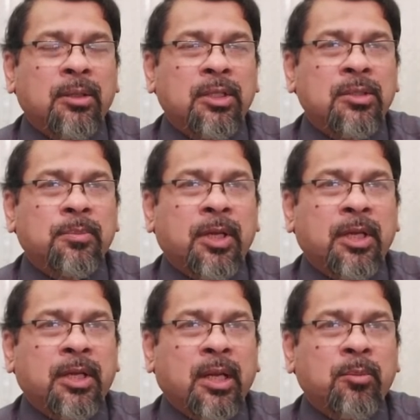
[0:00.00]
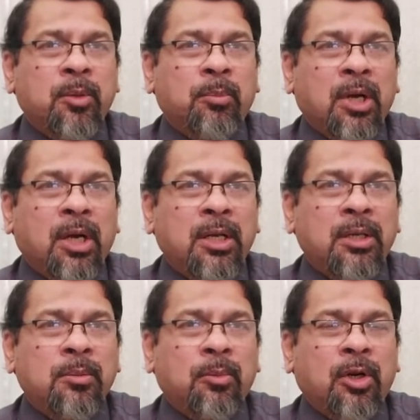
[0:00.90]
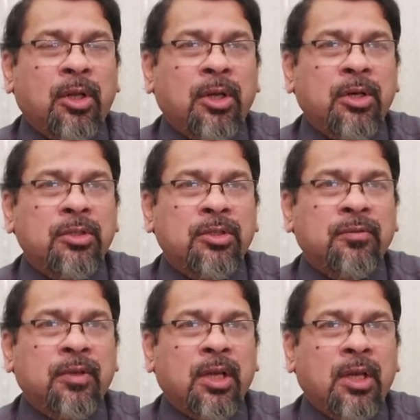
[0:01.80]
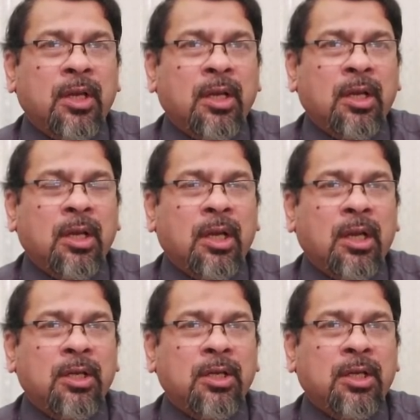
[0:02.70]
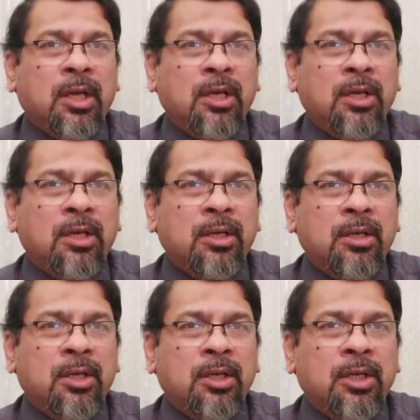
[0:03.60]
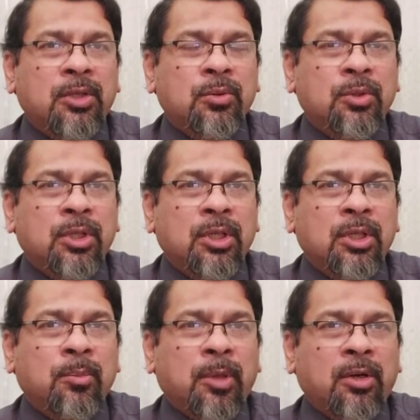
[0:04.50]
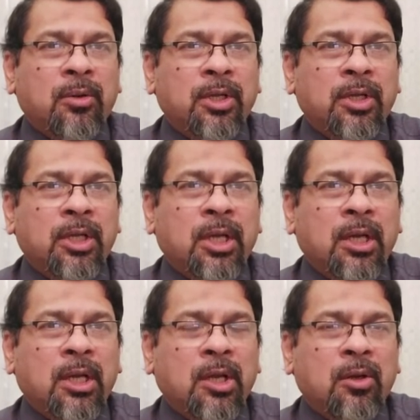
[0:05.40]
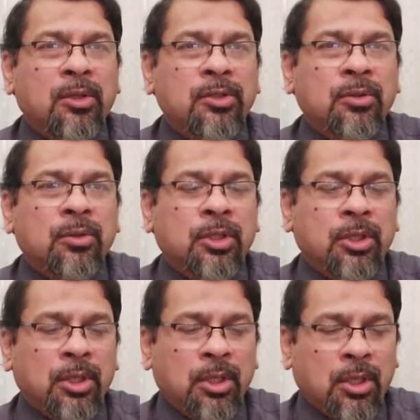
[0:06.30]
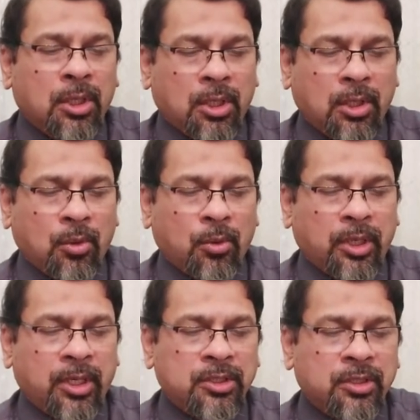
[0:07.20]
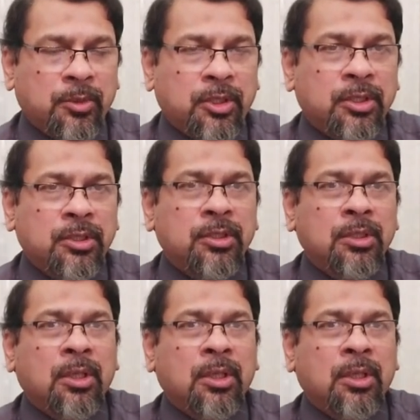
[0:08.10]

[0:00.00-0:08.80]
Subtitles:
This pain can be mild, moderate, severe, and it can radiate to the buttock area and also the lower extremities.